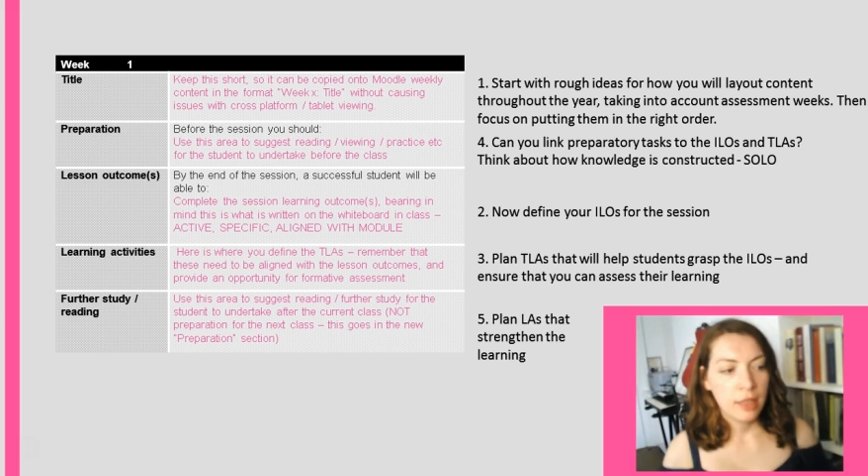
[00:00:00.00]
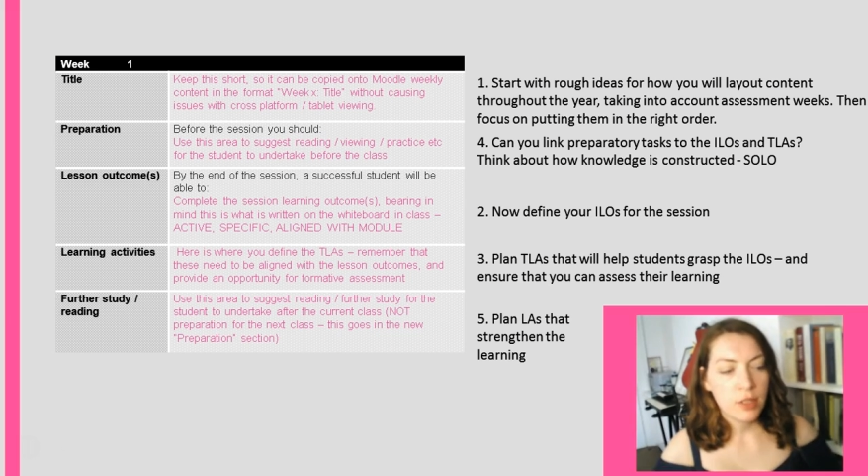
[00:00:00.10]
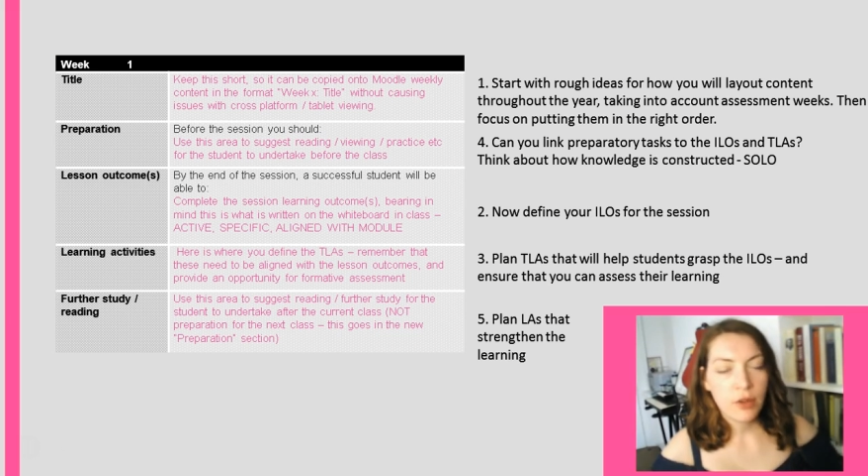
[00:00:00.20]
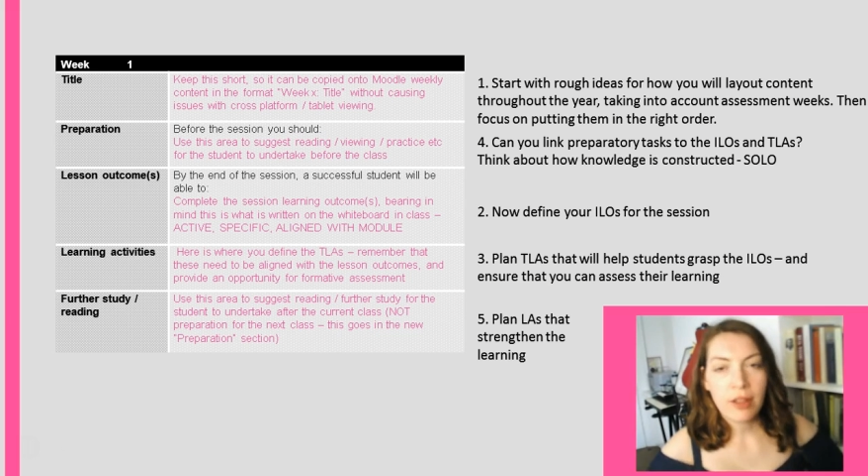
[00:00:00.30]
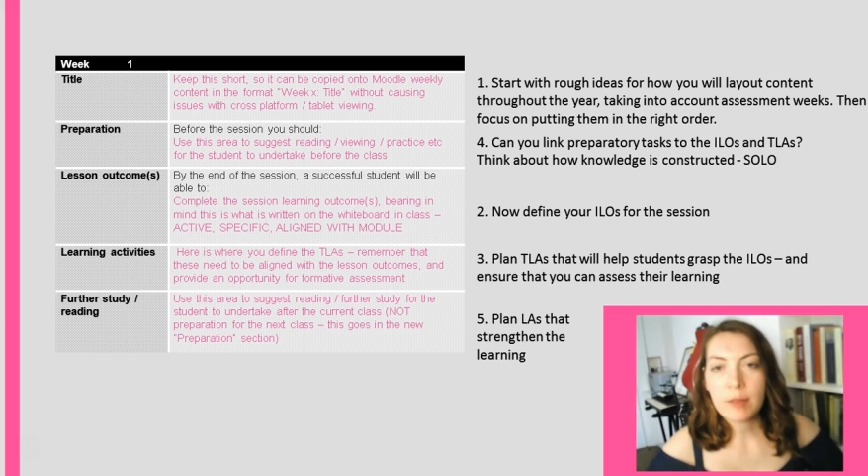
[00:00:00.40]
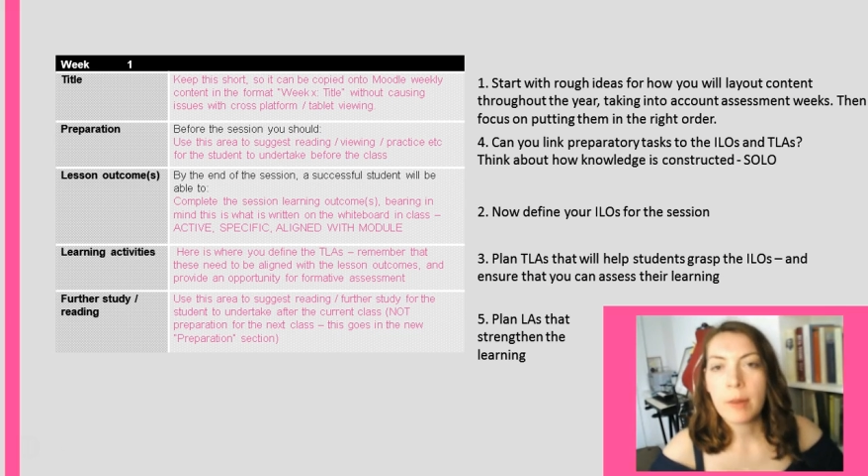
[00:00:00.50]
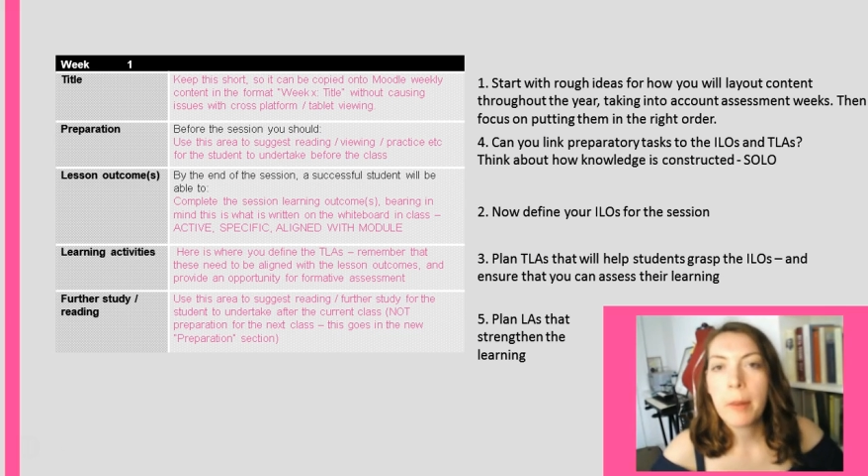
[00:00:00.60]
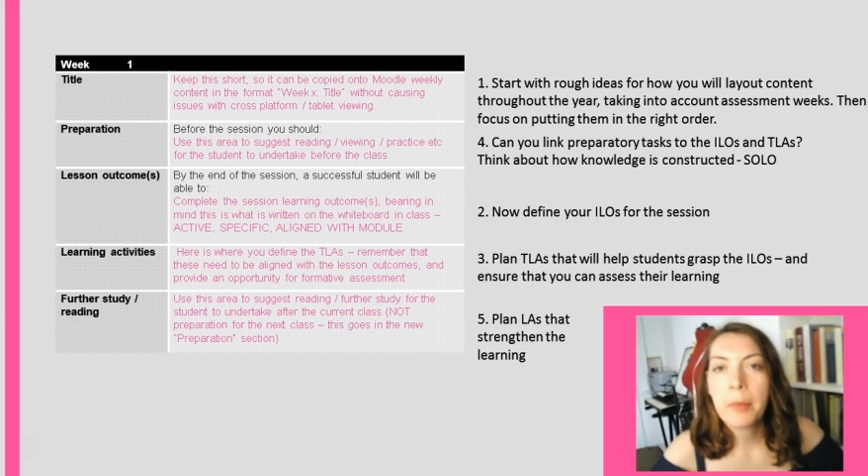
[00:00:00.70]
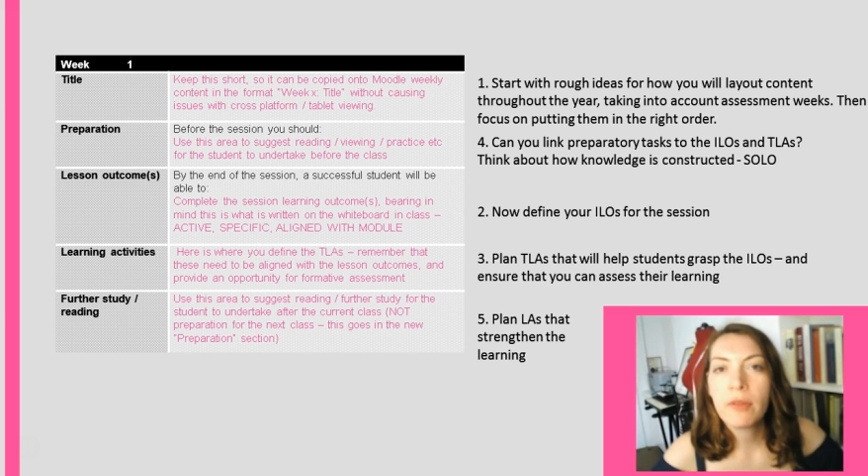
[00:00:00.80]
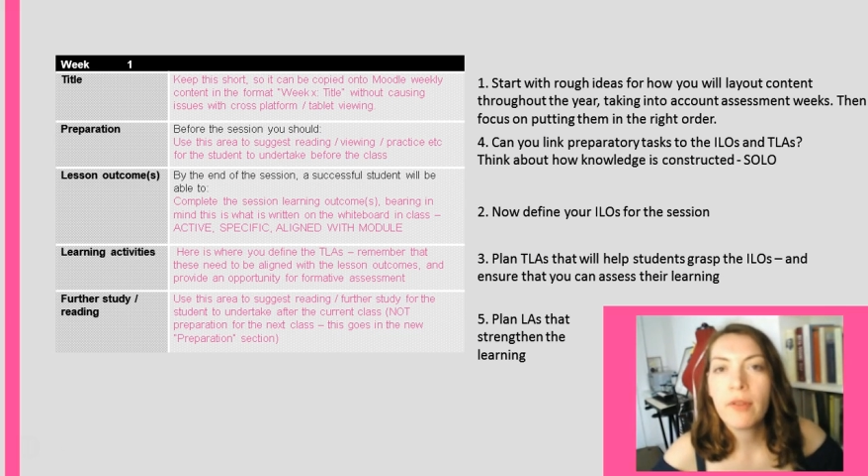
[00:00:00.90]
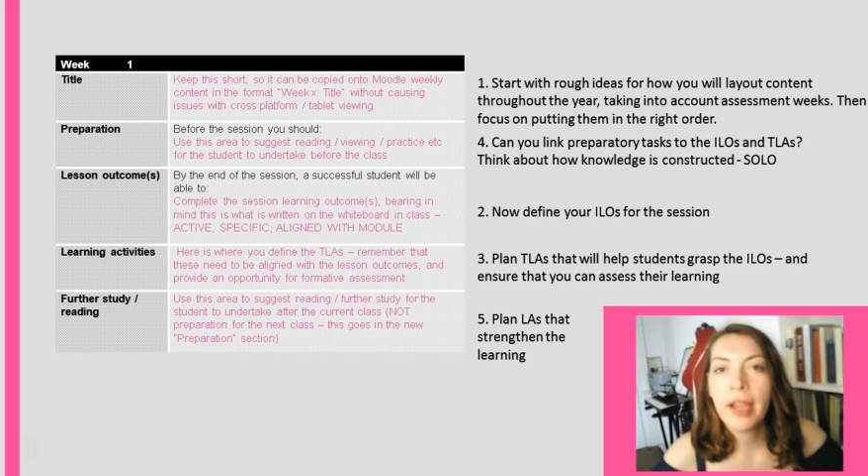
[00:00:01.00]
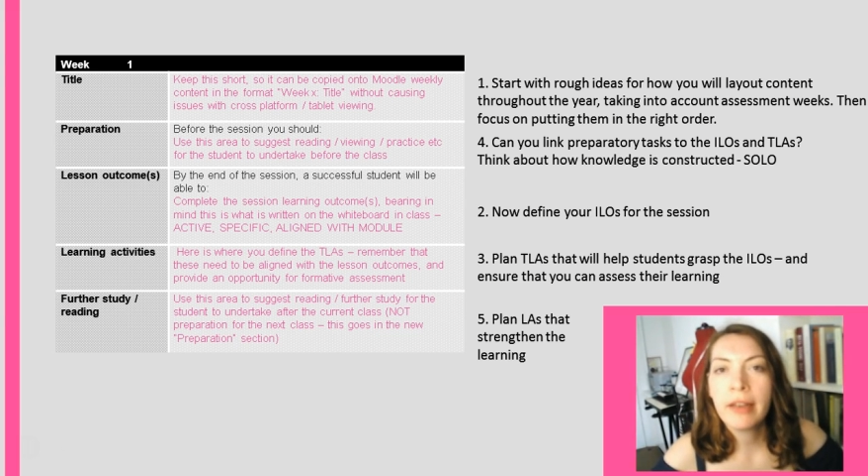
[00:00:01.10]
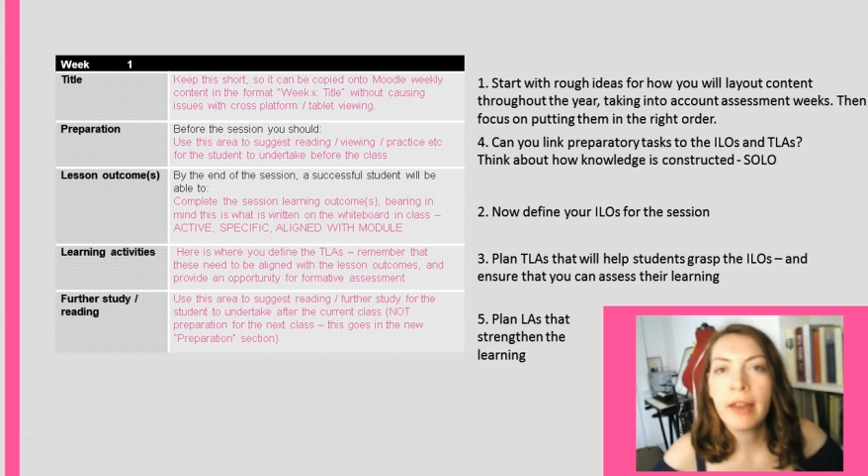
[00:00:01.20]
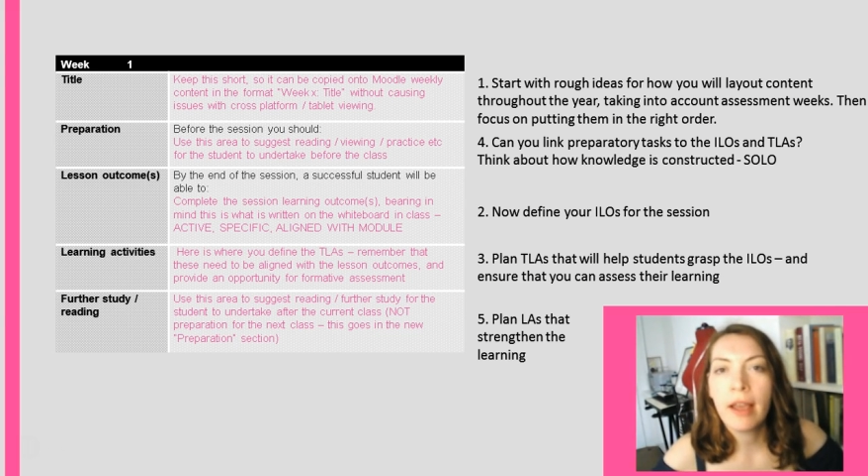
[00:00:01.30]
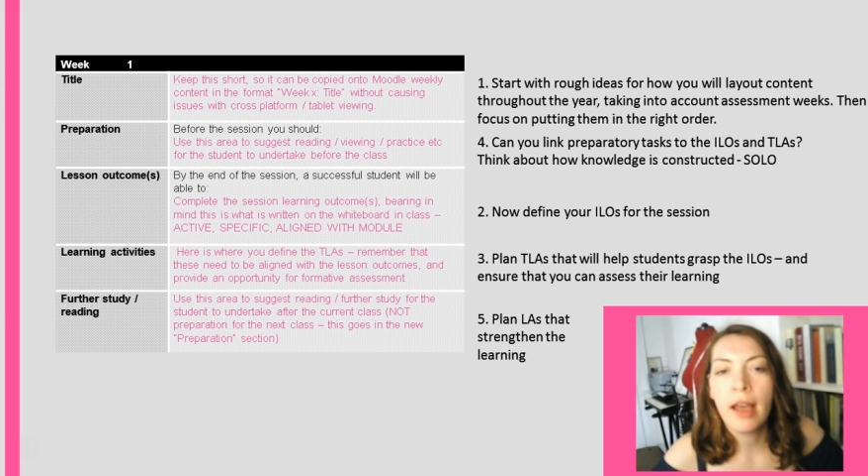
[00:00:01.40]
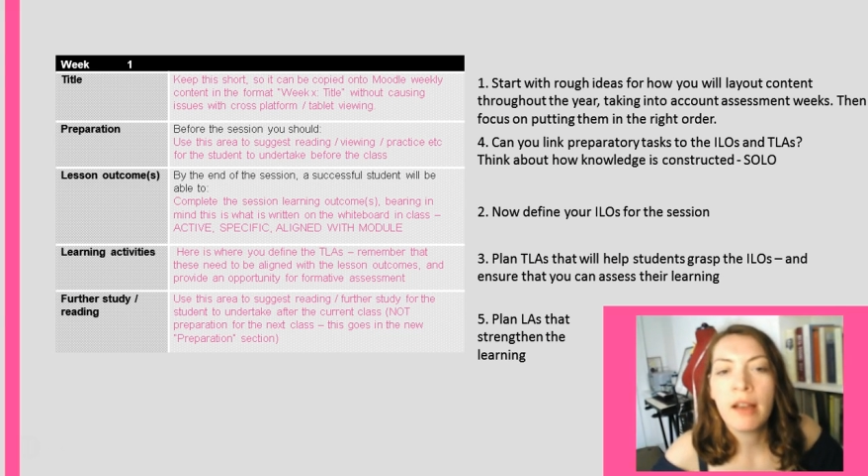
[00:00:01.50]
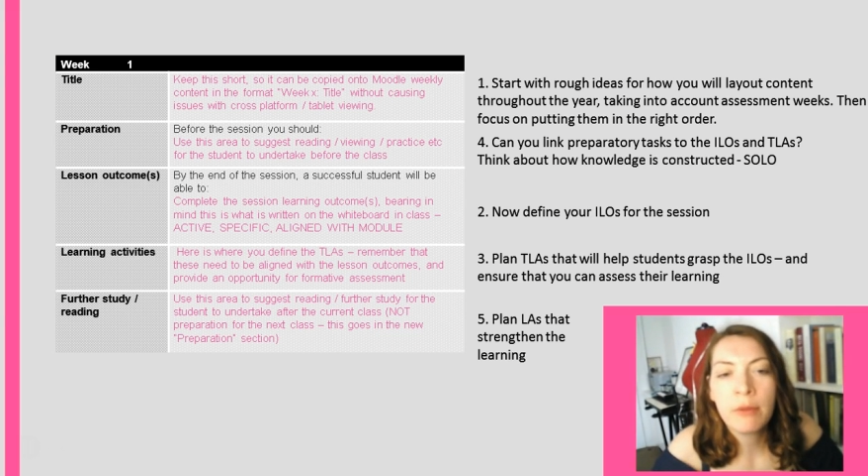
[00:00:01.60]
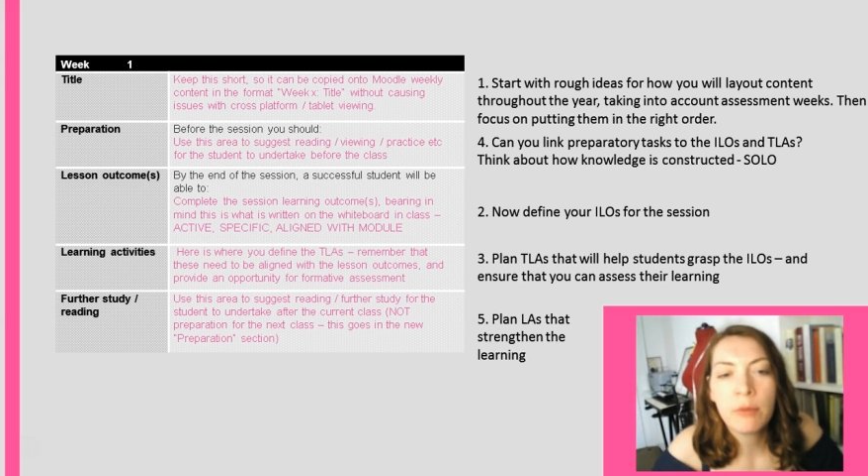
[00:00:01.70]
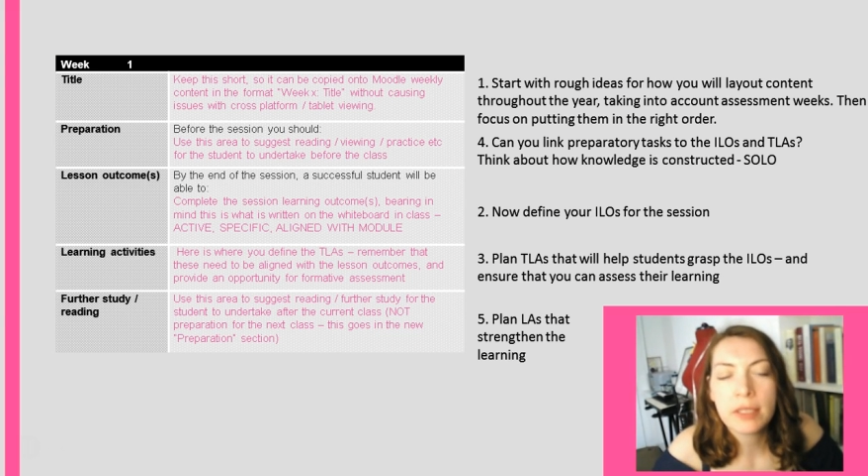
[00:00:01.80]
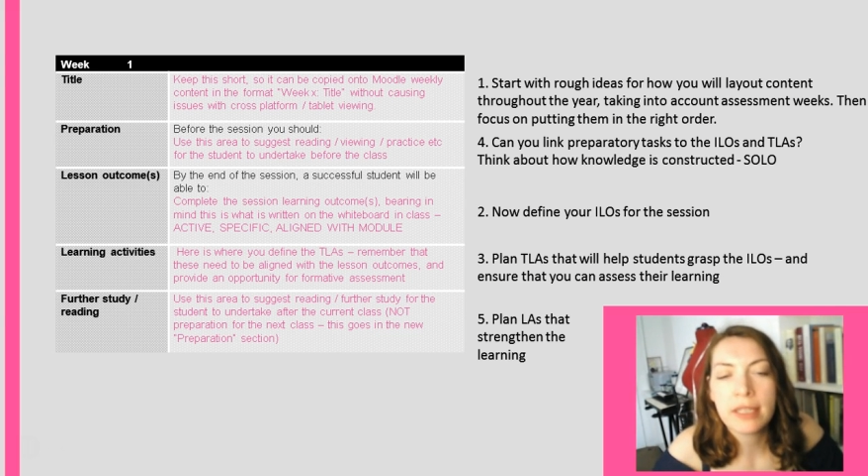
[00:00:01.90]
Sorry, that's my mum on the phone.
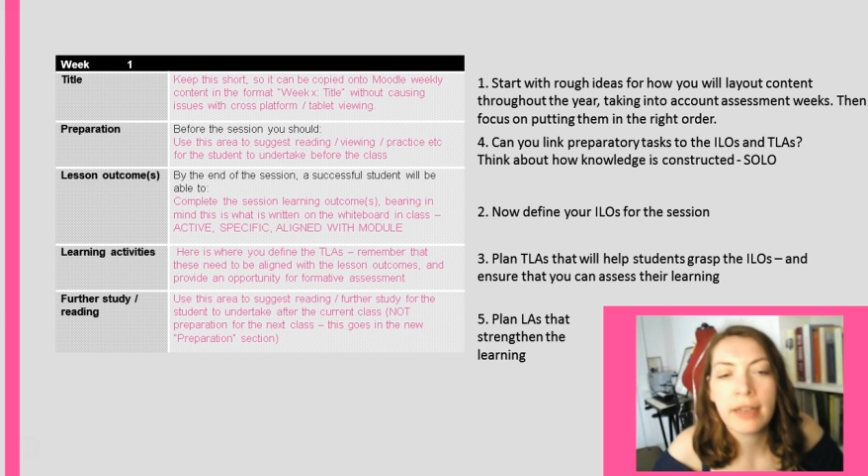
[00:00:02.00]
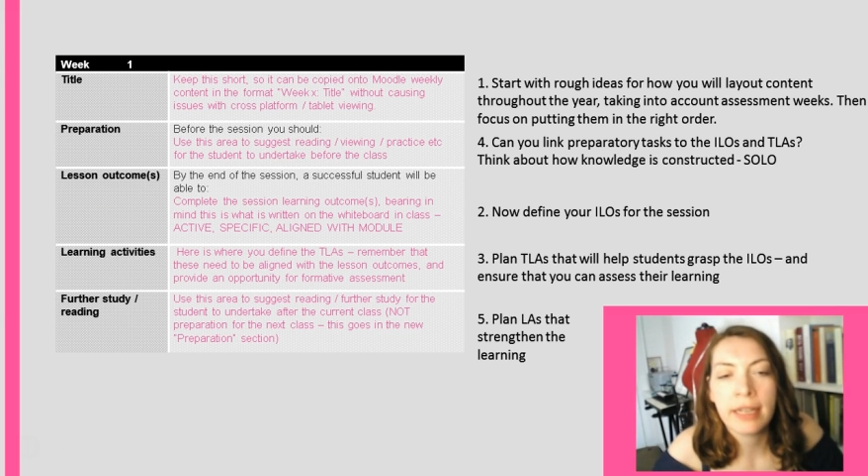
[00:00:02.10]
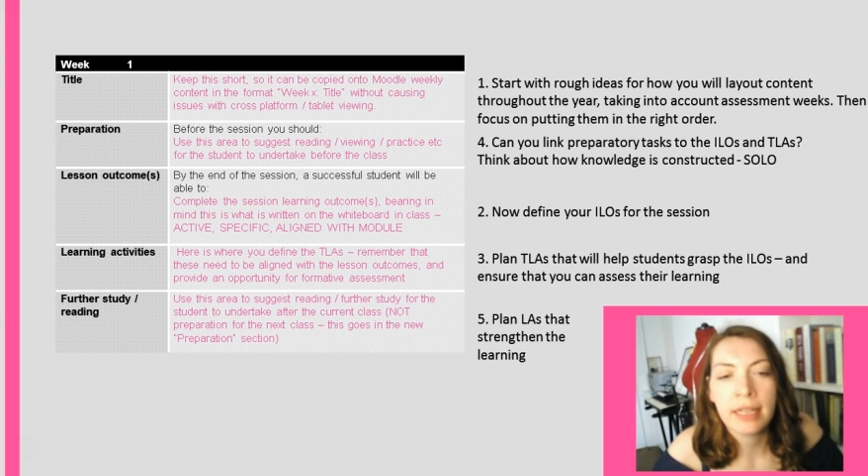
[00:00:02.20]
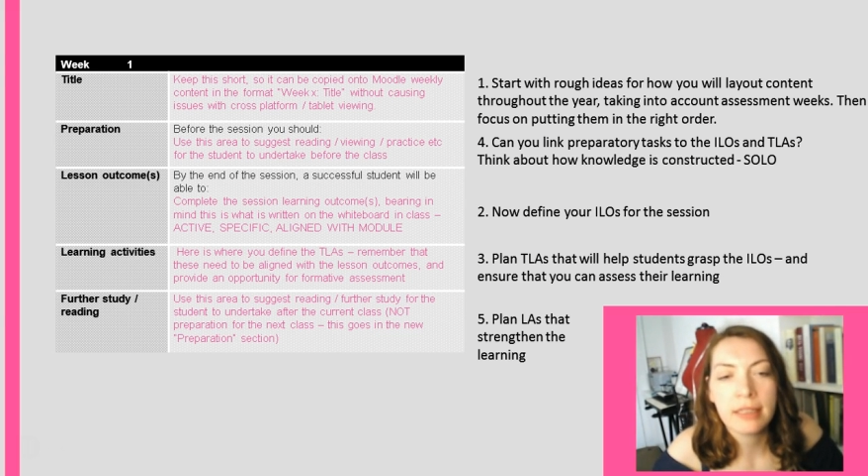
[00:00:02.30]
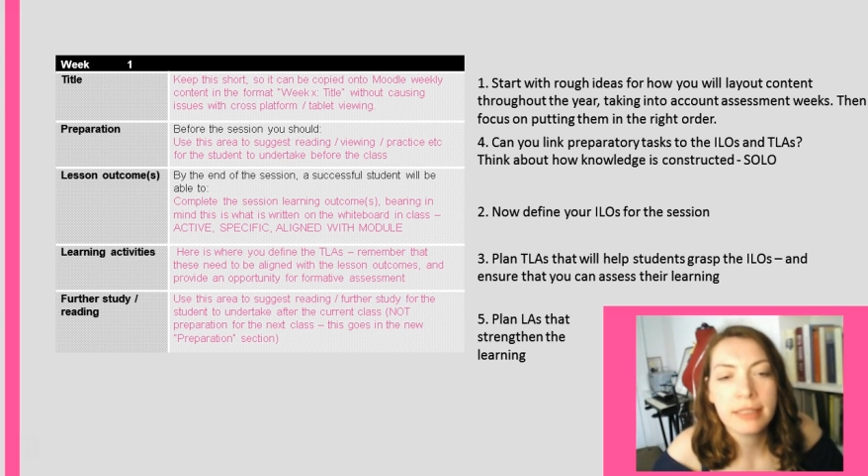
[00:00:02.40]
Where was I?